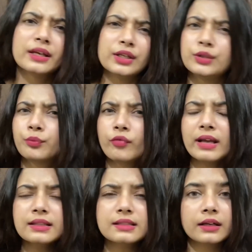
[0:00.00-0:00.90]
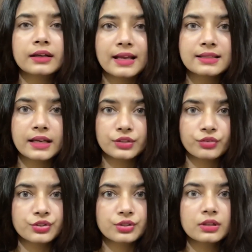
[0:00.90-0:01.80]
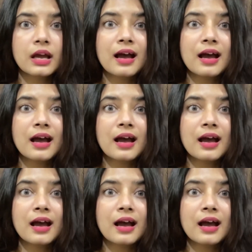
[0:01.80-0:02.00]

It provides a nice hydration.